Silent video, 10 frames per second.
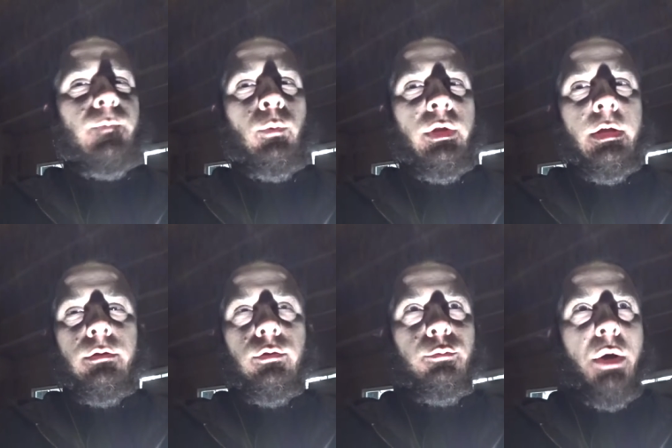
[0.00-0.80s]
without
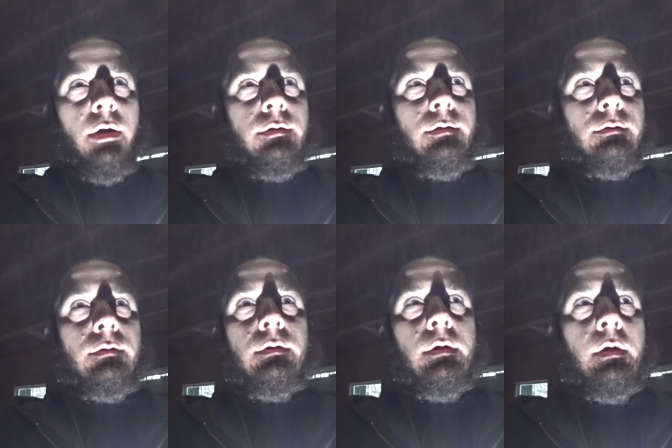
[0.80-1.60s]
those
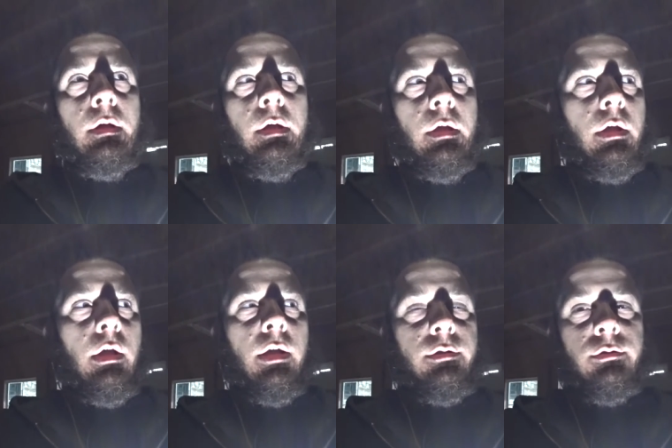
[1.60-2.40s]
boxes,
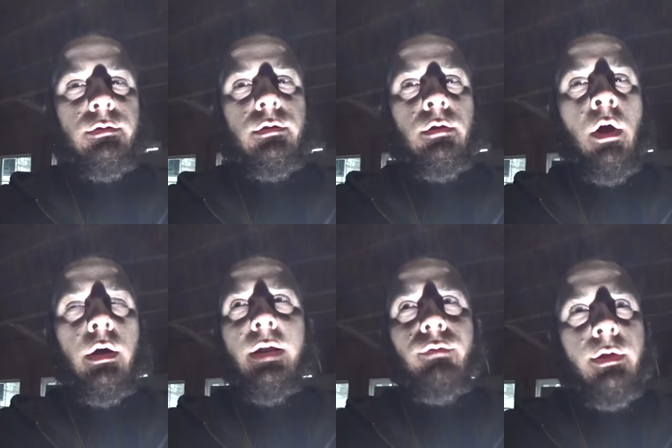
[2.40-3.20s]
I just
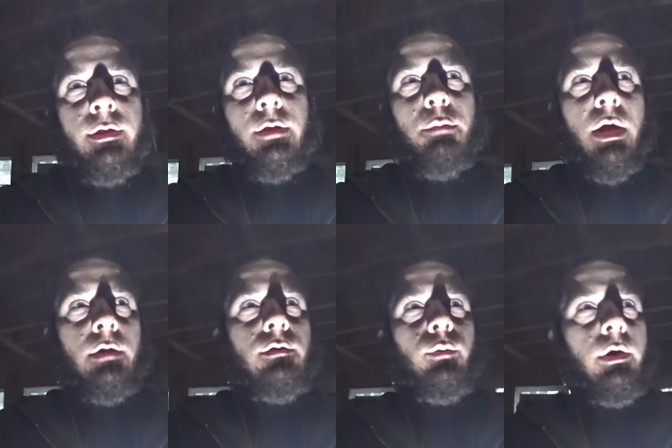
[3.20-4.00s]
hung everything back
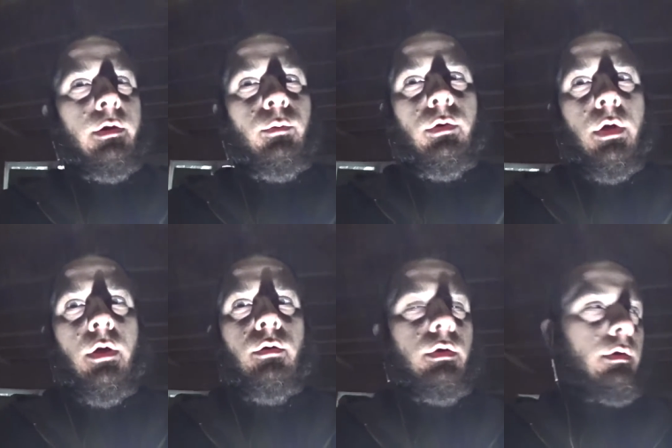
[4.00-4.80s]
to where it will
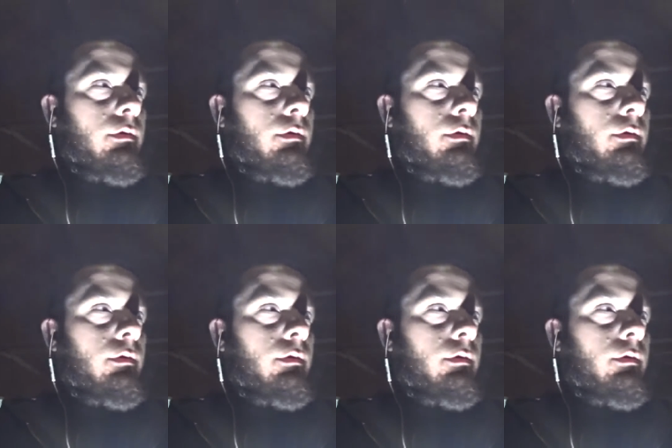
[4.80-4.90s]
go